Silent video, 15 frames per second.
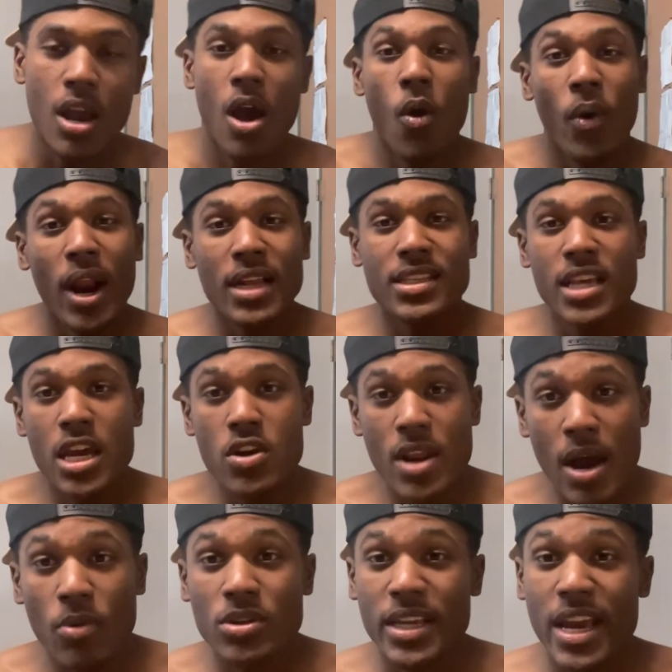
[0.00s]
And when I tell you that I
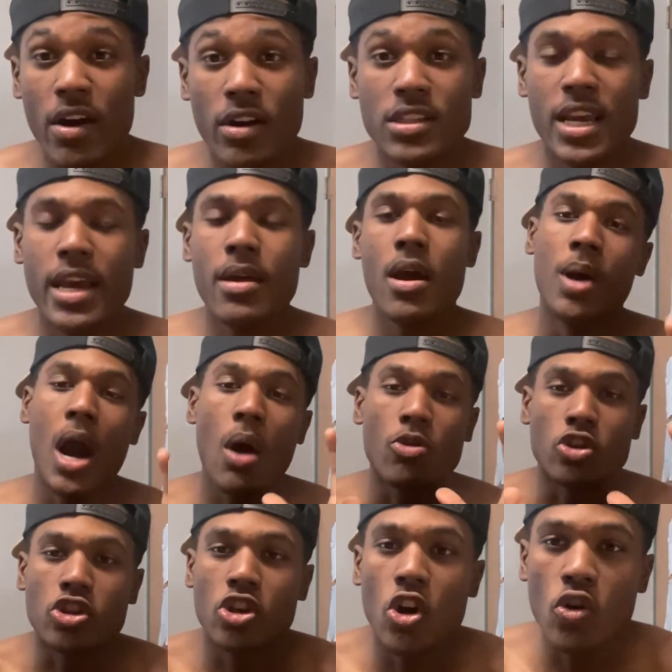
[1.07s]
was irritated, I
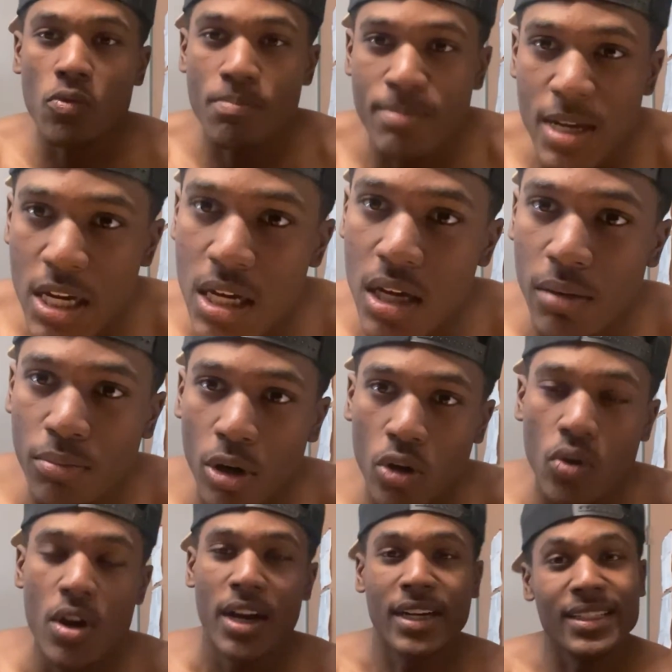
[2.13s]
was so mad, bro.
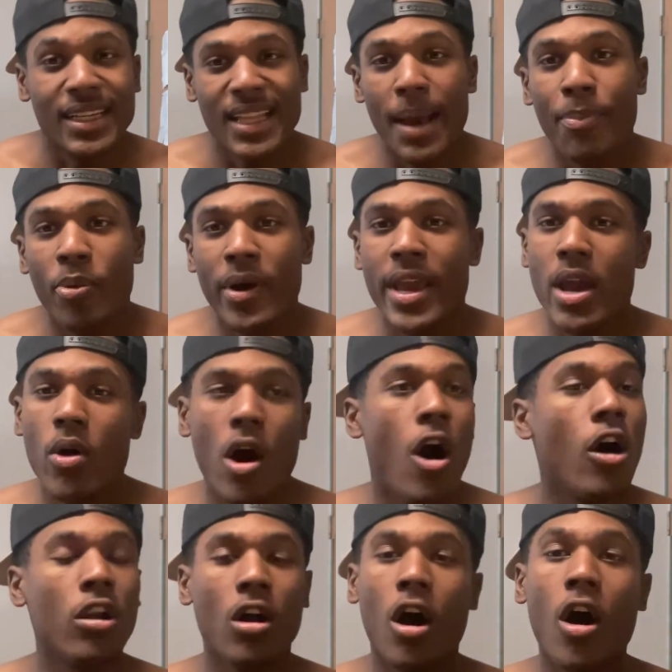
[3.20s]
Because at that point, it,
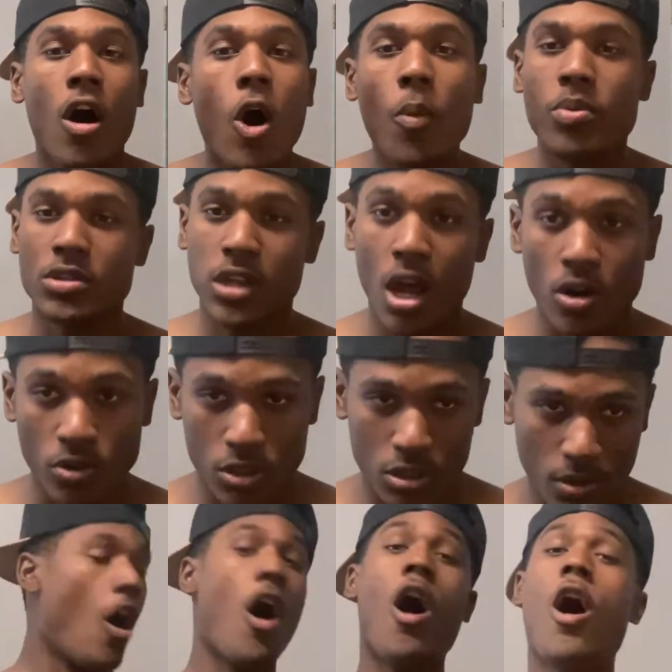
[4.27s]
all all hope was lost.
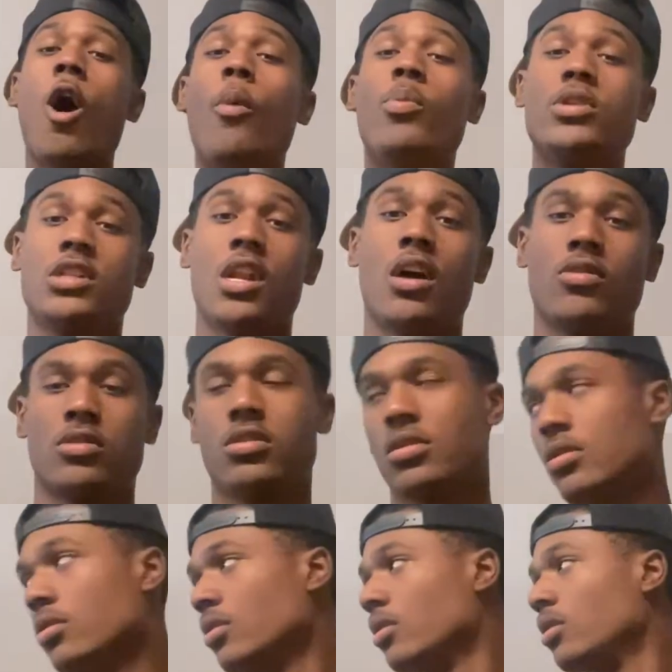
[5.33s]
All hope was lost.
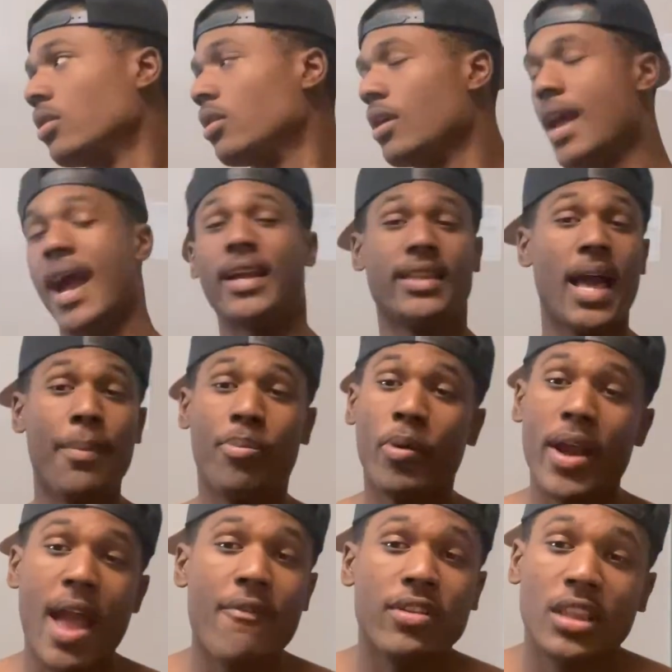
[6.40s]
At that
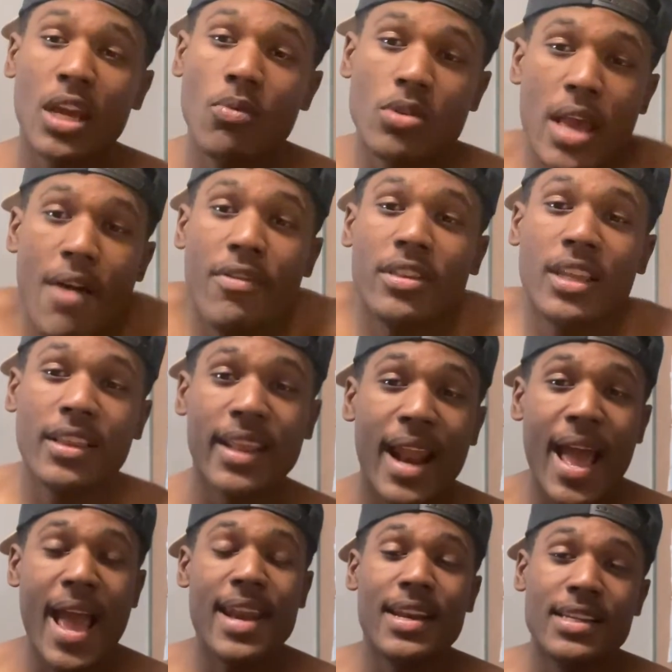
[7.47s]
point, everything was everything that I
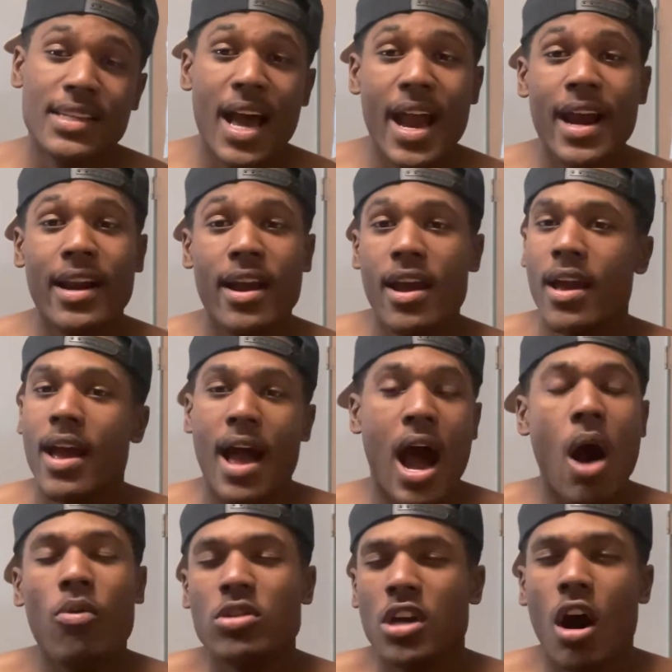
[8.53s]
had desired.
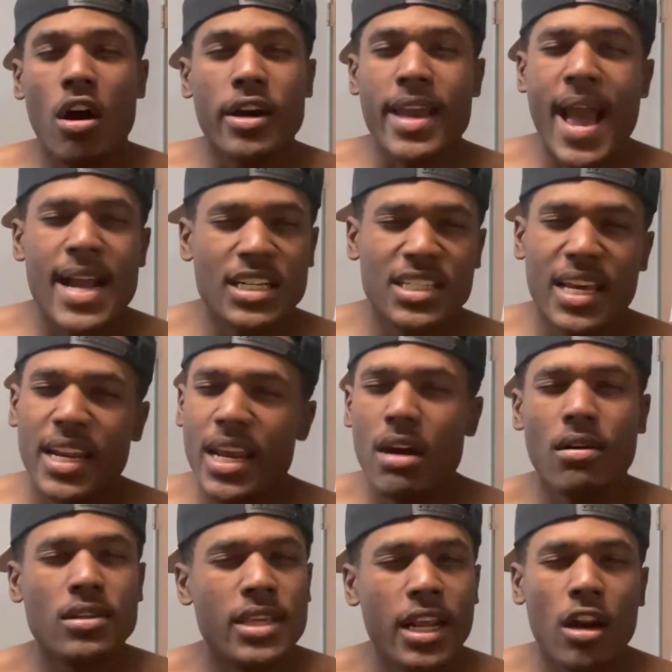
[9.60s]
I was already agitated,
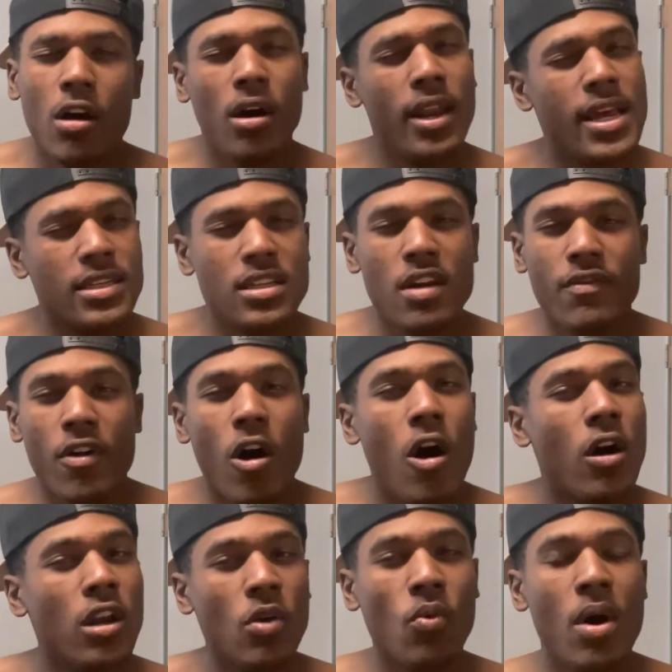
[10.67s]
irritated, all that stuff,
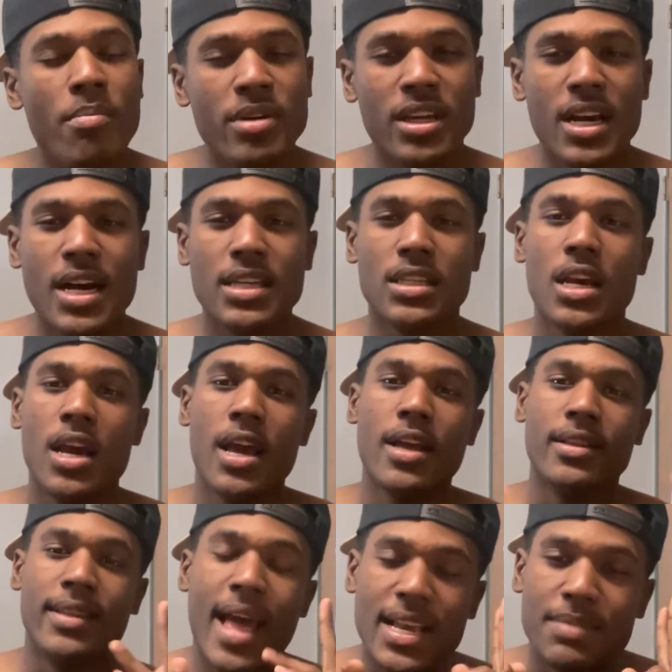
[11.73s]
all in one because
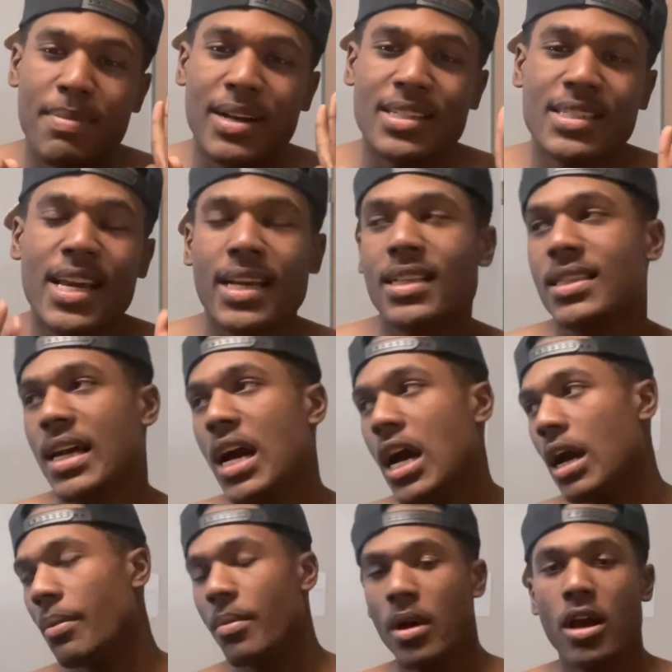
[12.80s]
that's my second time.